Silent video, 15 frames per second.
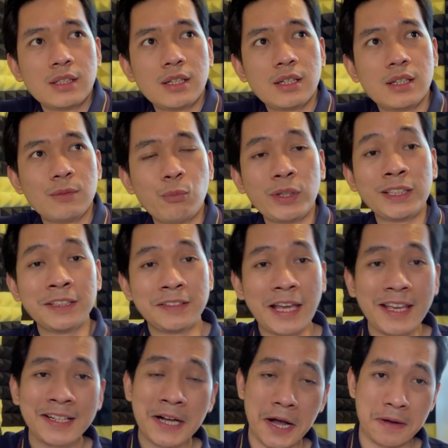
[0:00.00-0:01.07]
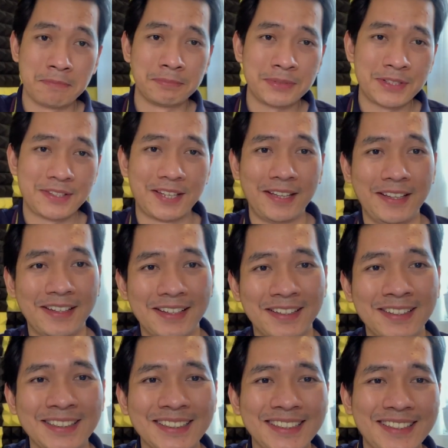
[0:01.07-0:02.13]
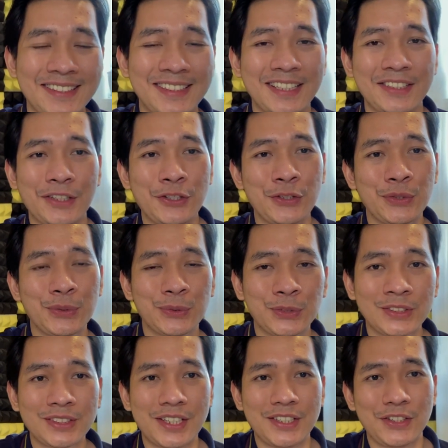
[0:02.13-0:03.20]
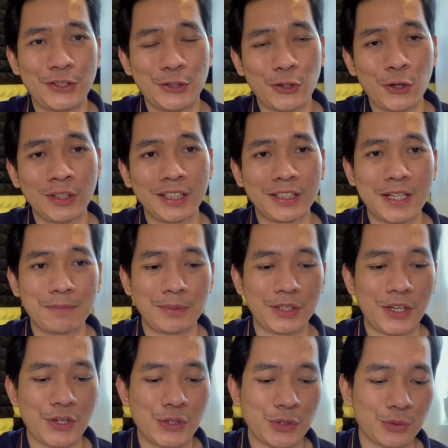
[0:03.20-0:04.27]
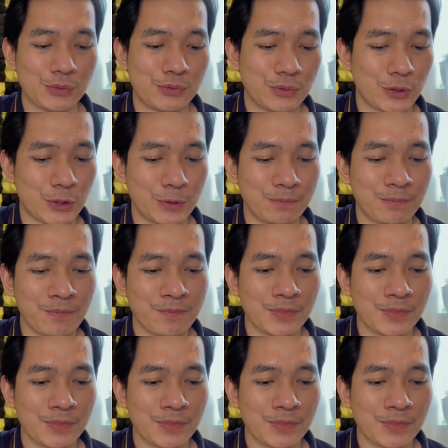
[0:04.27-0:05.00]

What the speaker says: when the day comes that you start your online application form,